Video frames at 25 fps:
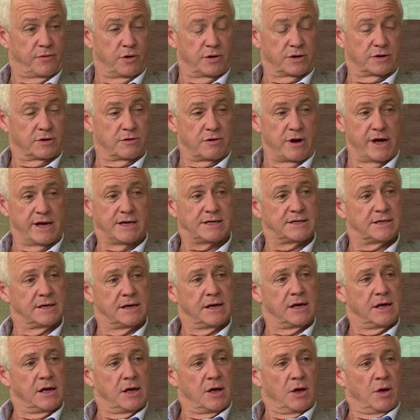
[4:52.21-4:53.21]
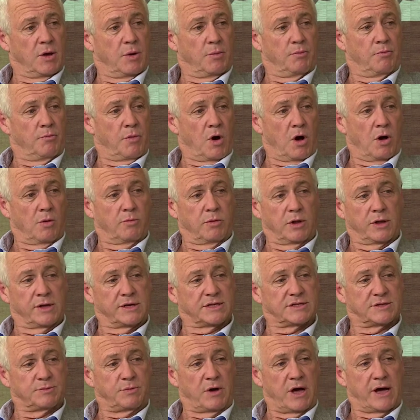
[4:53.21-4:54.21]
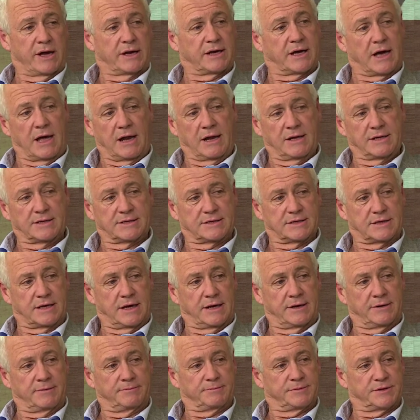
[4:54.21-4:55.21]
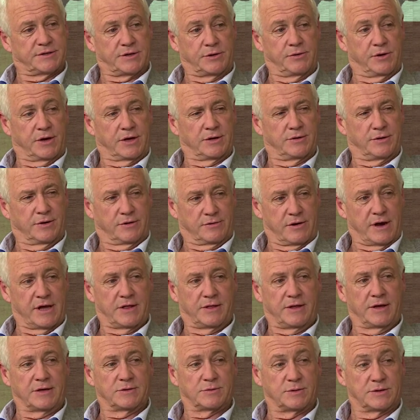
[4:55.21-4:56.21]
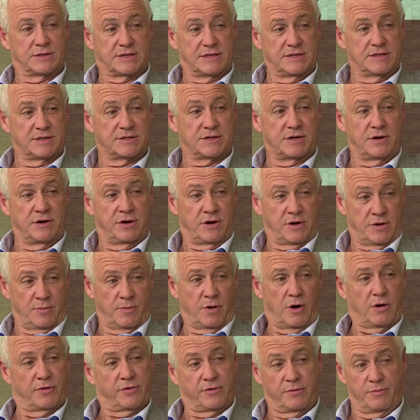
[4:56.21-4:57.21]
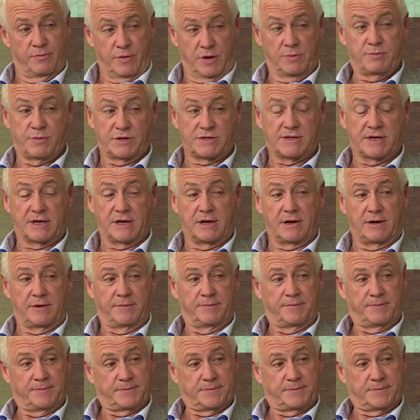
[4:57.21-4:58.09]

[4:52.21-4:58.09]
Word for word: We've got great marble-inspired colours, so you can do great things with Caesarstone in a bathroom in particular.